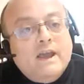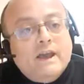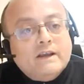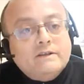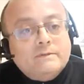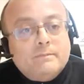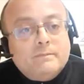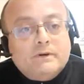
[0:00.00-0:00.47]

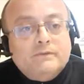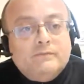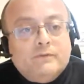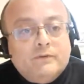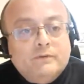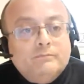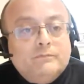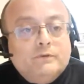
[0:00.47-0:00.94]
expert
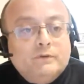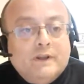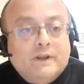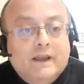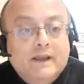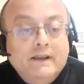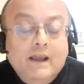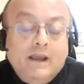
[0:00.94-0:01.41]
forum
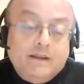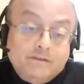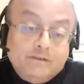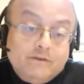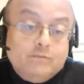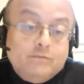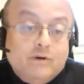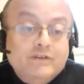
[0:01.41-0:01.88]
today
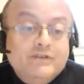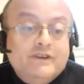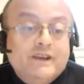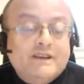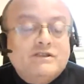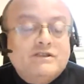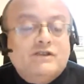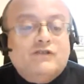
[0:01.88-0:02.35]
and the one
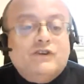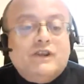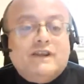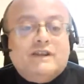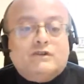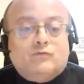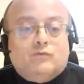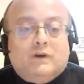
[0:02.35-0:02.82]

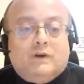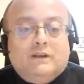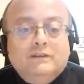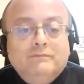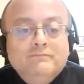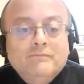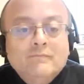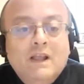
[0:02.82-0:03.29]
yesterday as
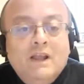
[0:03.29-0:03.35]
well.